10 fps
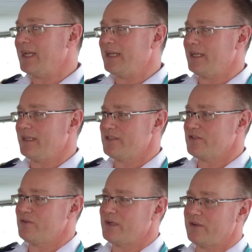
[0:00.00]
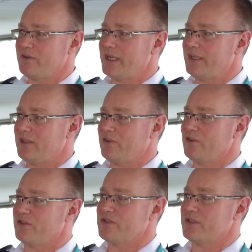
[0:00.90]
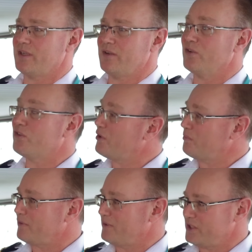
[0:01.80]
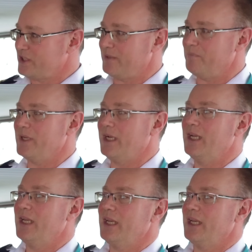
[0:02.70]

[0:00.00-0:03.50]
adding these 280 tons uh, on right. top of the ship. Right.